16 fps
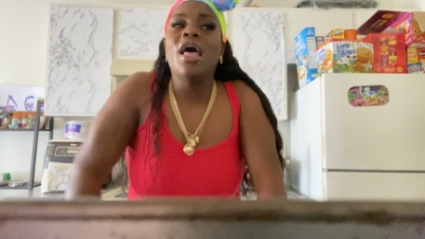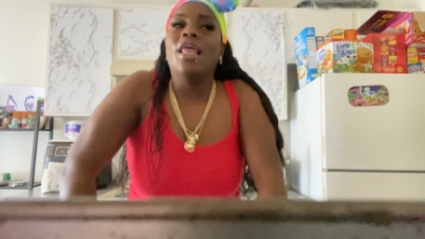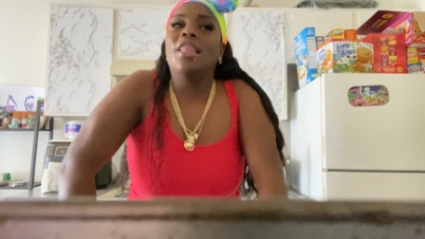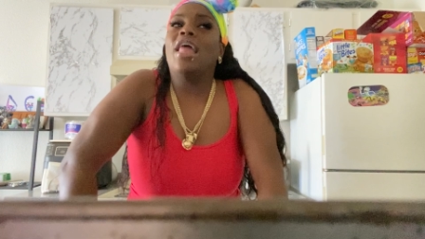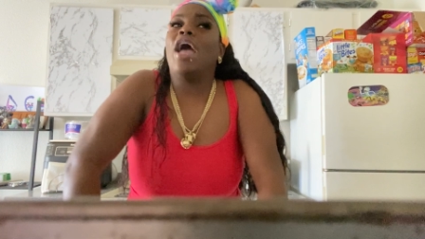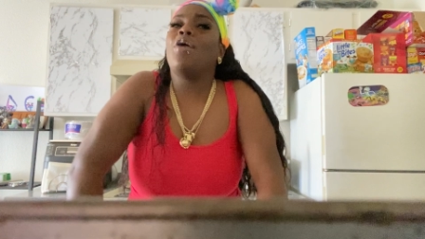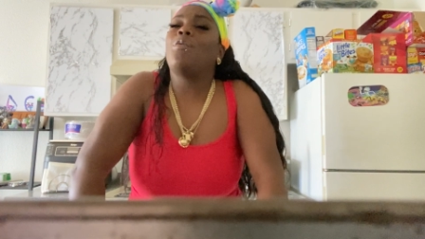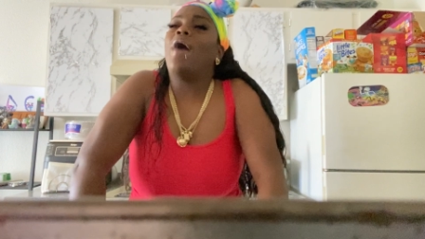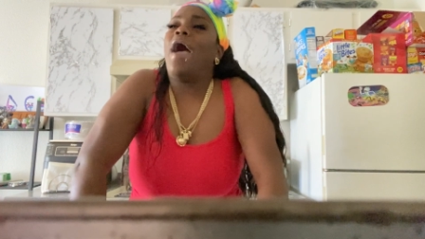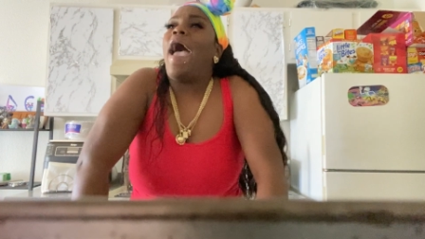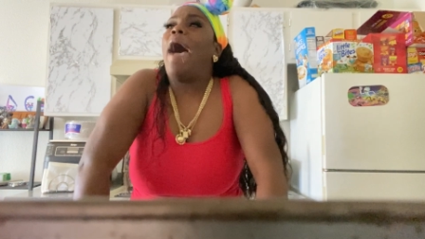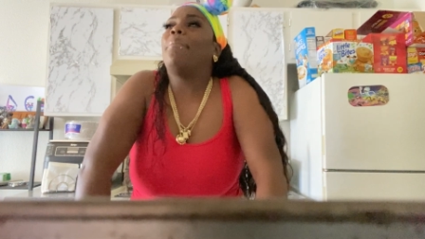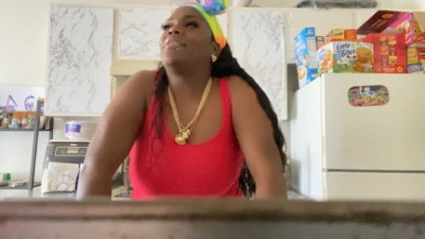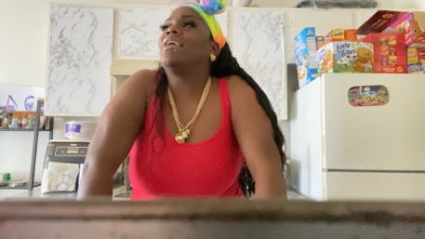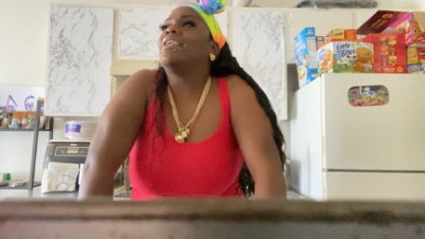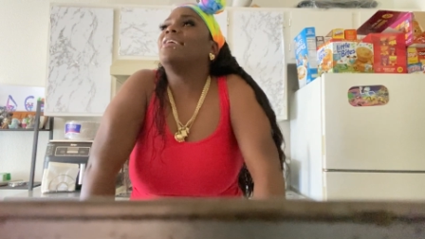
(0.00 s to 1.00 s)
Like, what
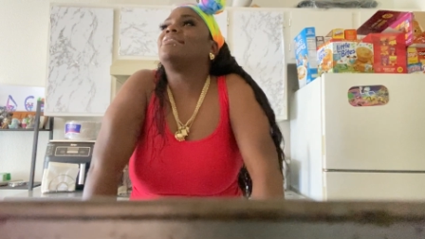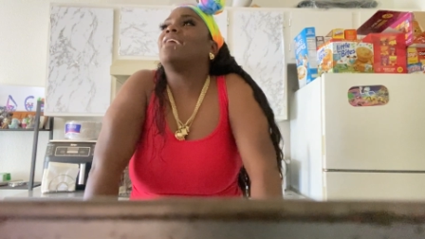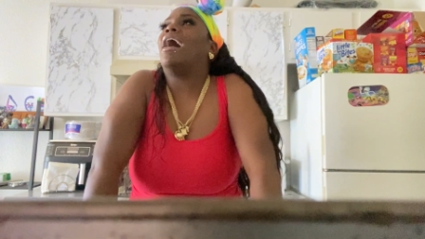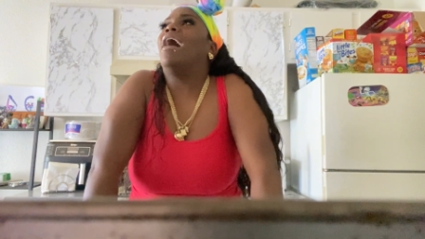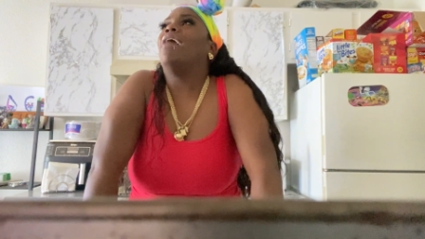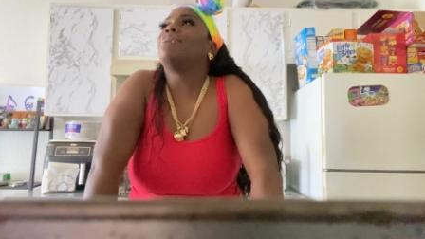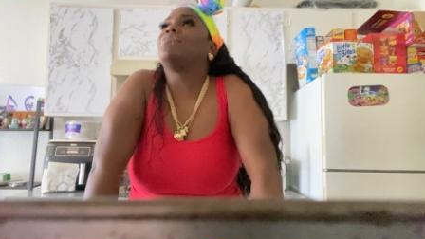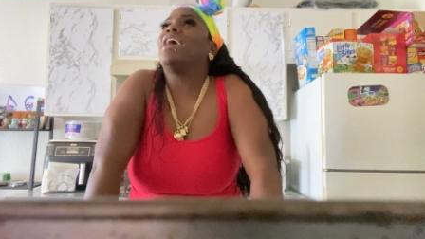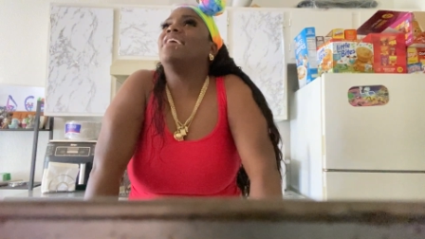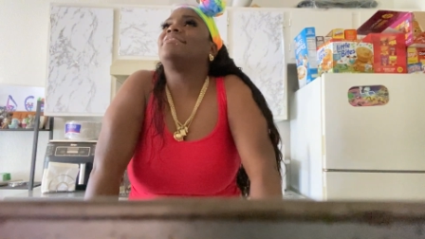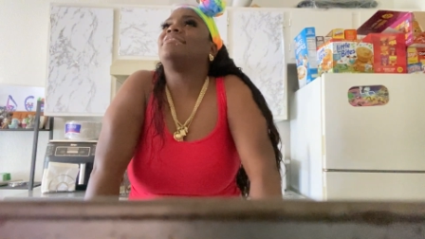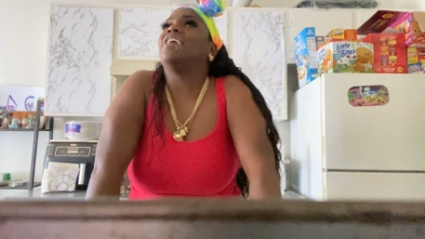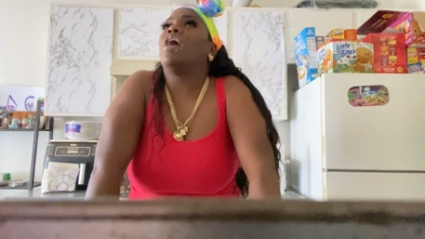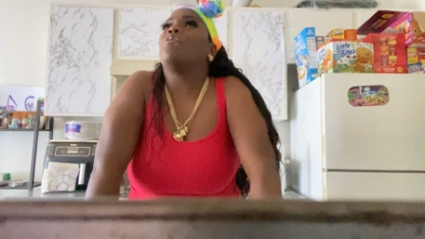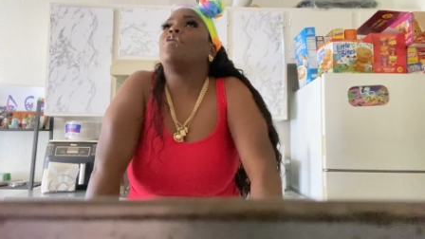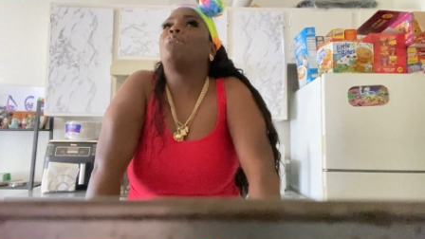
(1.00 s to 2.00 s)
happened to the times when they
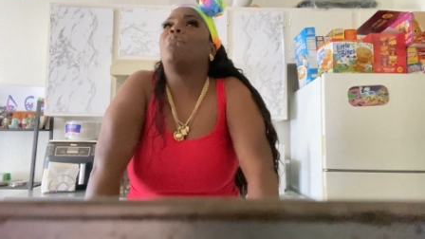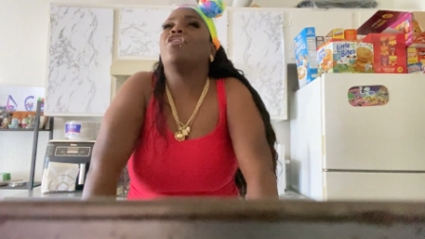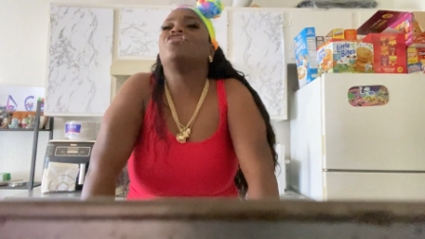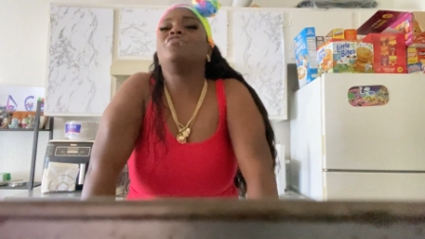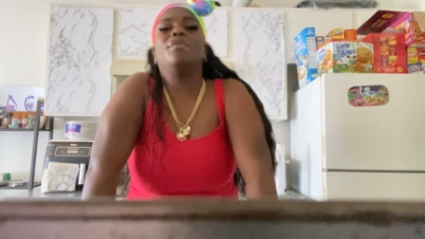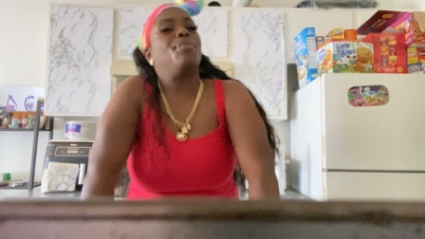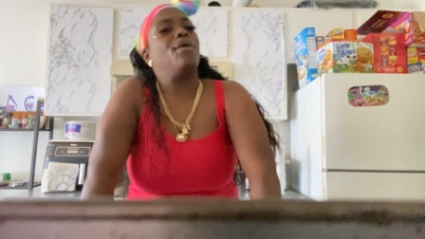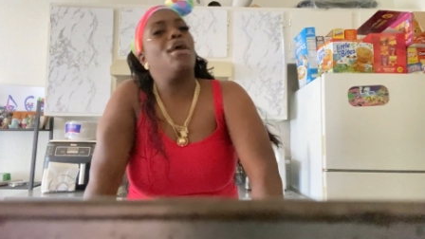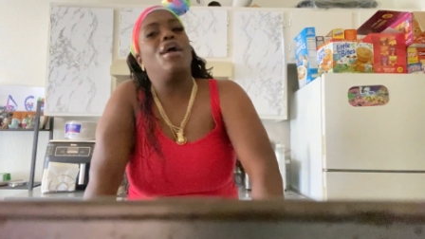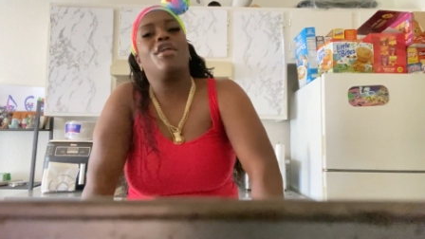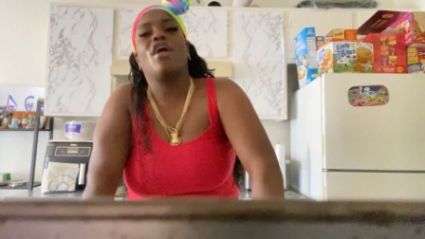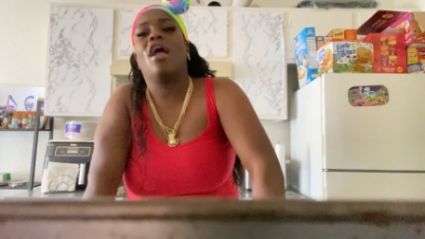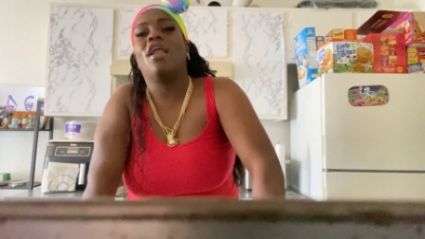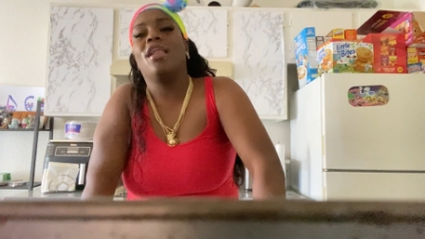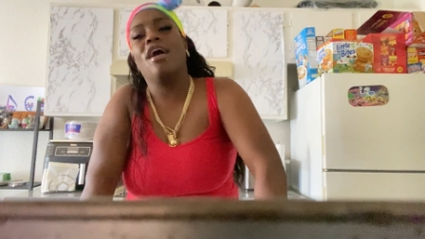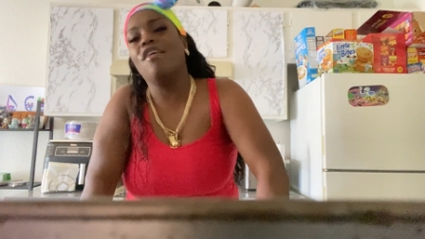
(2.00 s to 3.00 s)
said we supposed to be burying
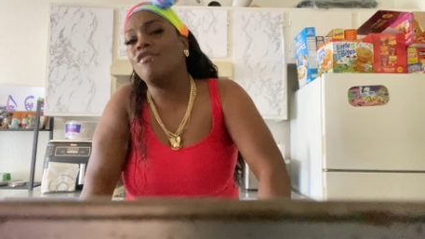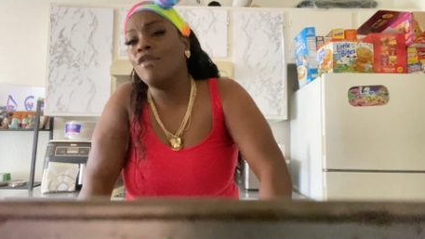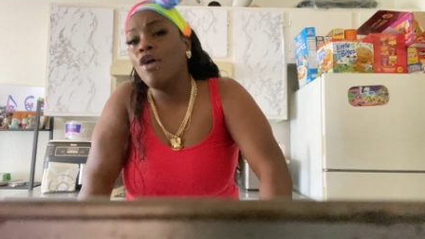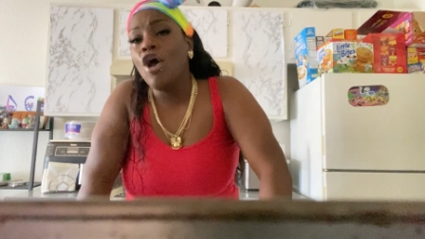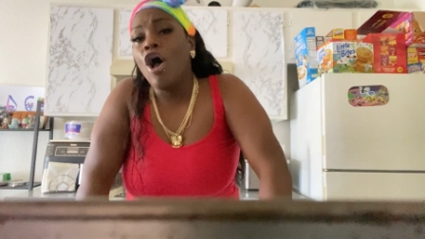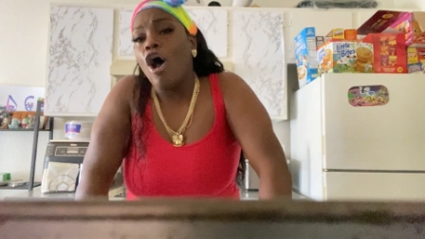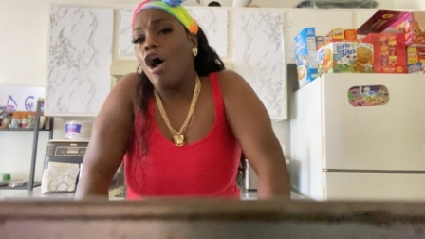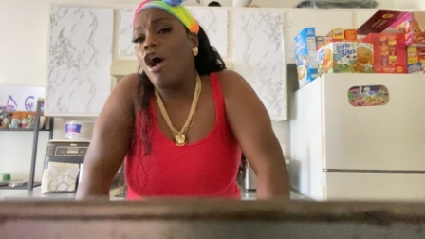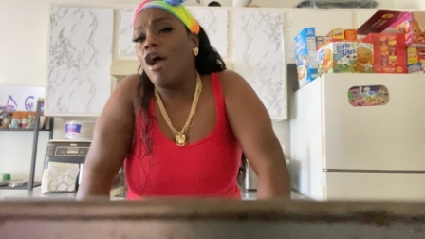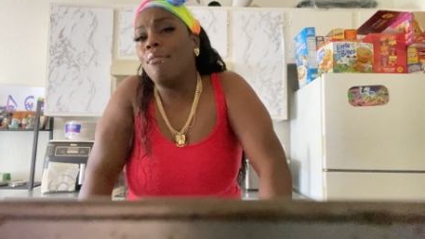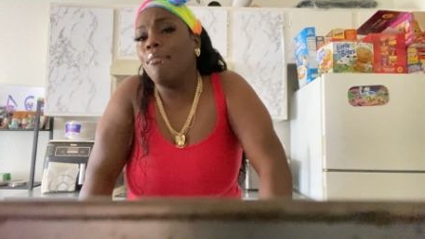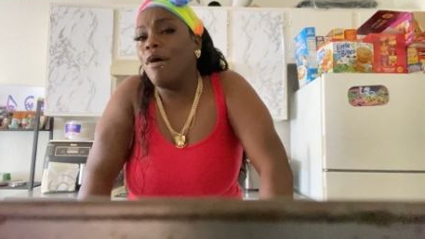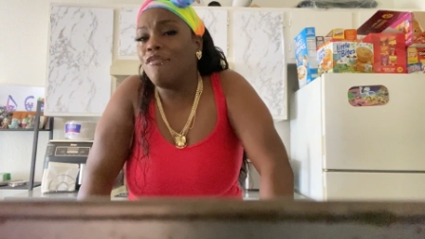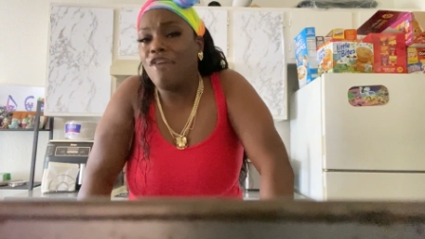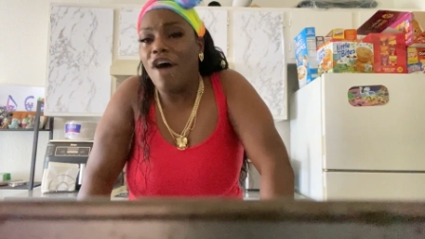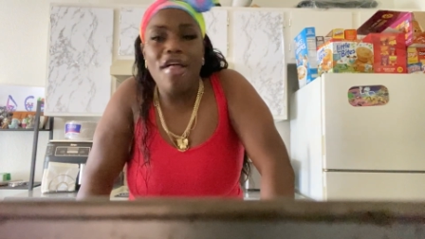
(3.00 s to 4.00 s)
our love, our
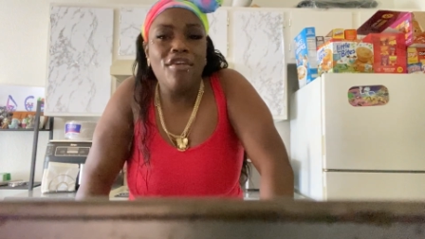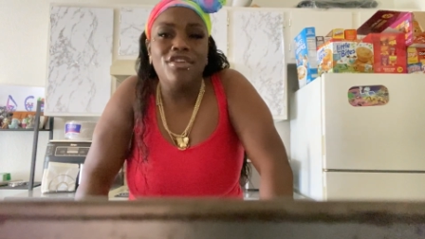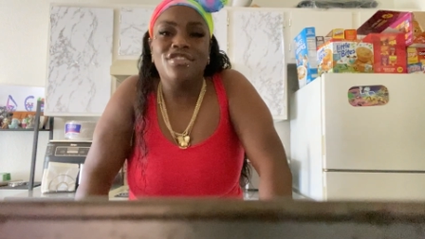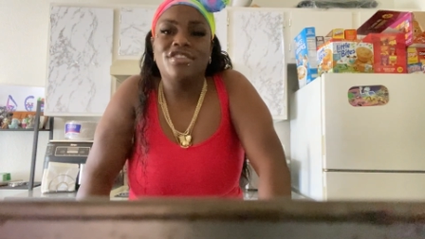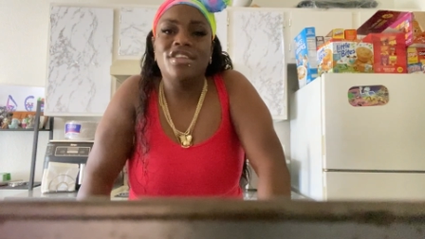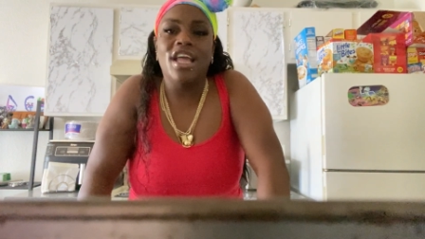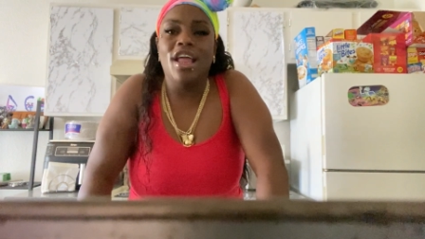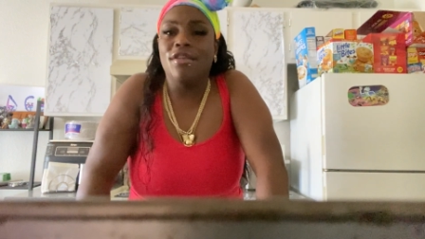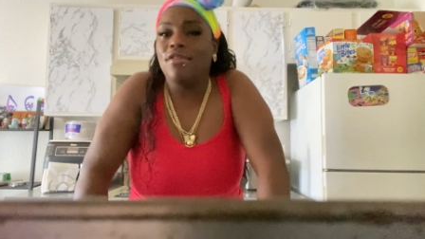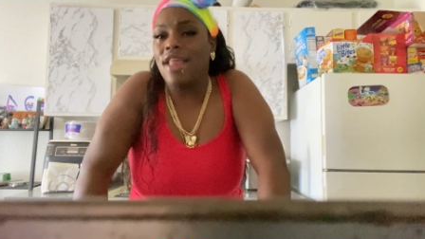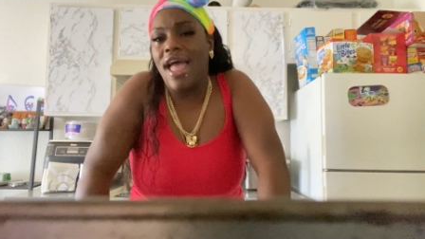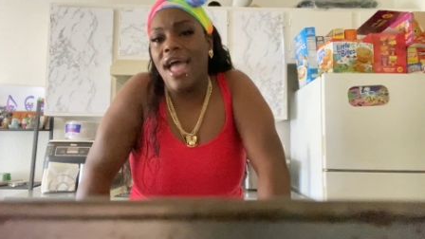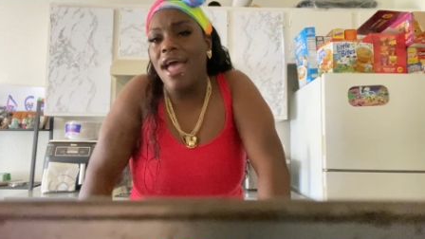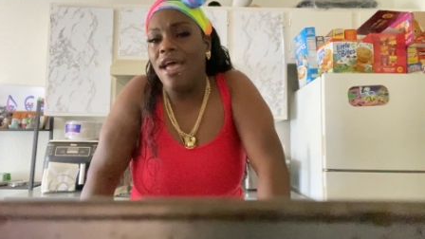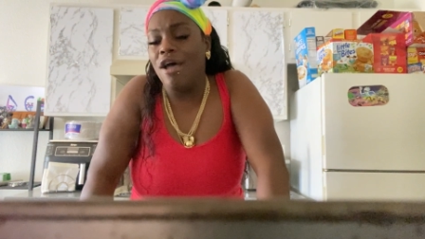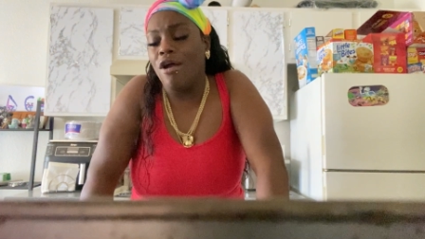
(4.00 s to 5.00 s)
fathers and
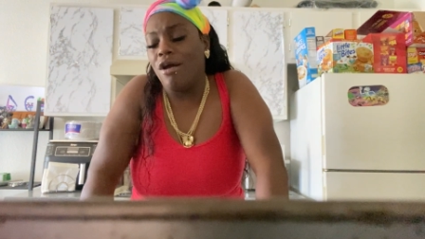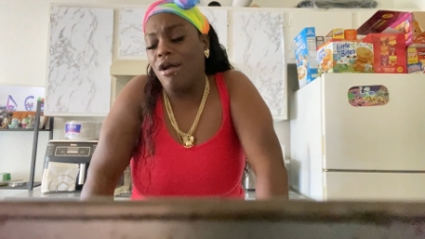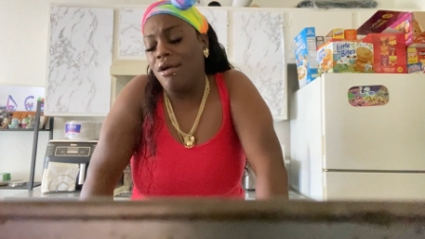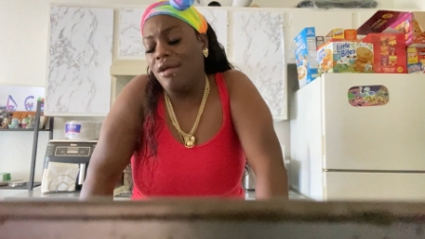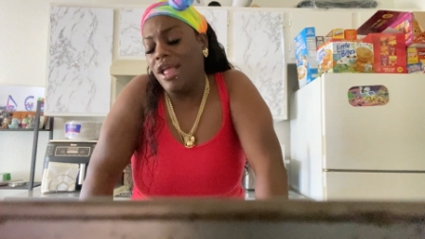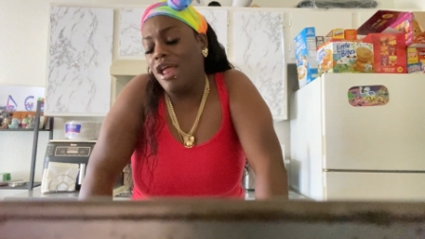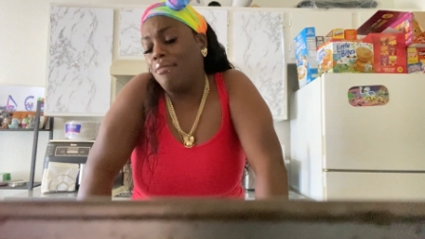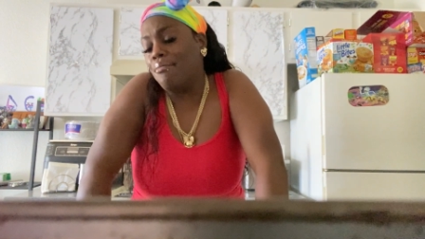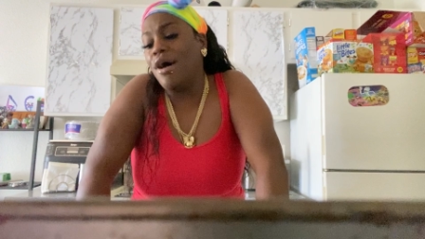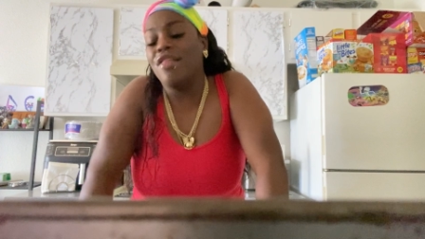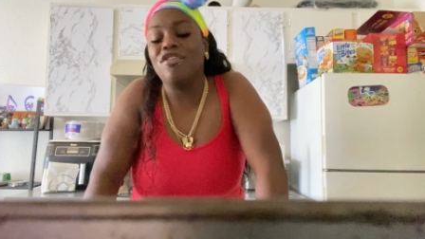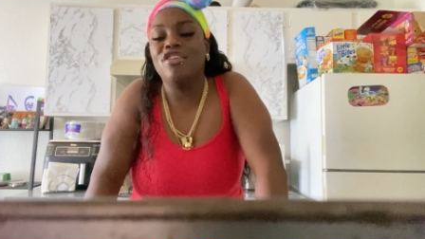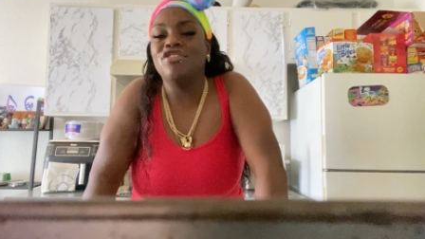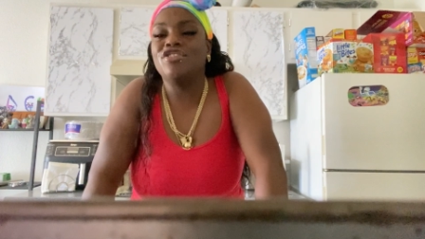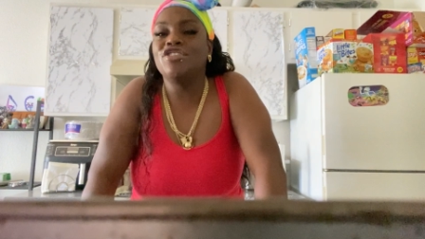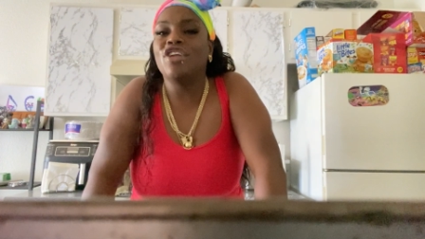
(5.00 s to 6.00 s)
dad, our and mothers?